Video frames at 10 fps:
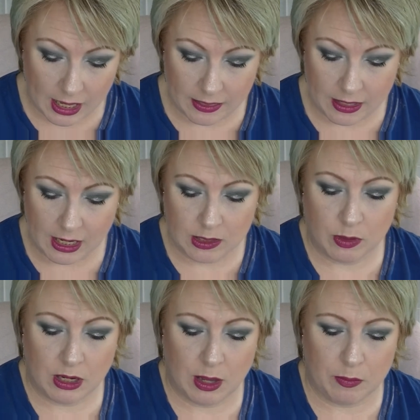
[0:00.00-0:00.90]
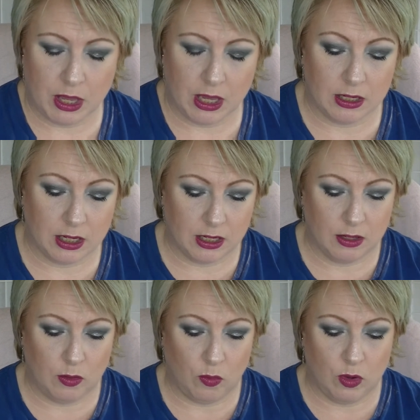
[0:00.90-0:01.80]
The next one I picked
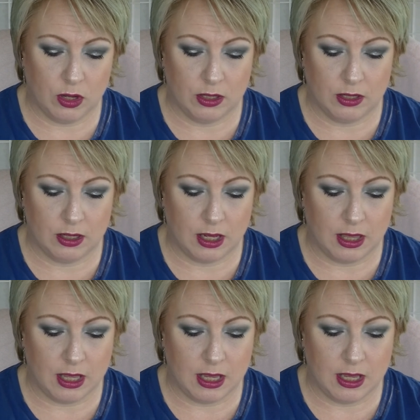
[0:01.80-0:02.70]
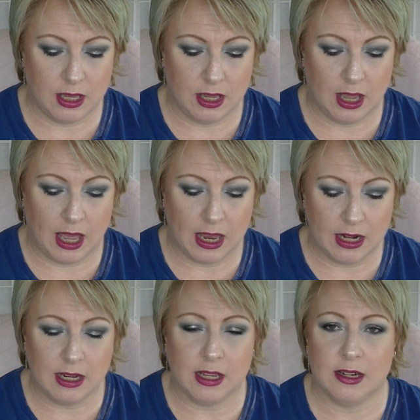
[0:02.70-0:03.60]
was the
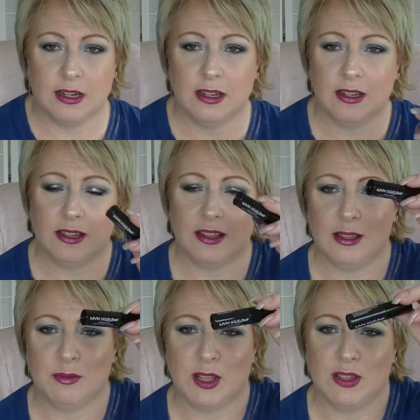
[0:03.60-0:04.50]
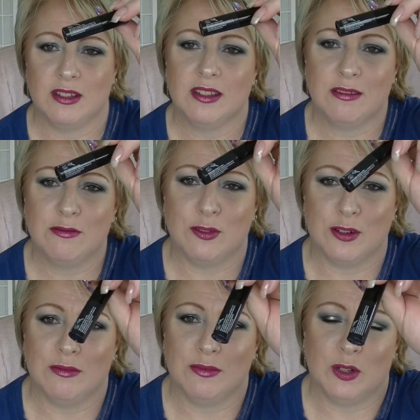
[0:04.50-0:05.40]
Alien lip gloss
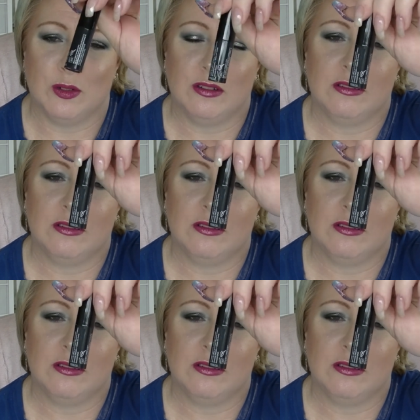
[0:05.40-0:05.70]
from, or